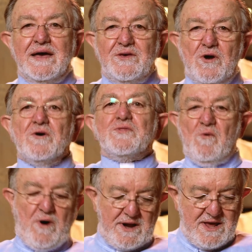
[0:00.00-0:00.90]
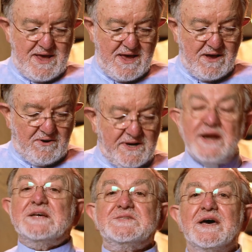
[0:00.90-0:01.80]
You're the one he healed,
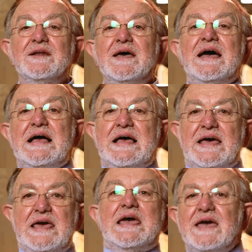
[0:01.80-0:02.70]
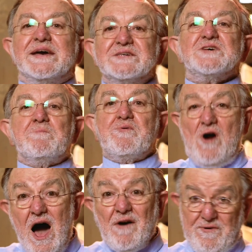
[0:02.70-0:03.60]
and he said, he is a
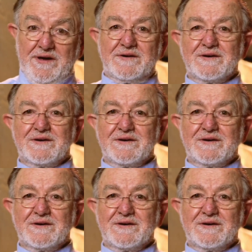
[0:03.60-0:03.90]
prophet.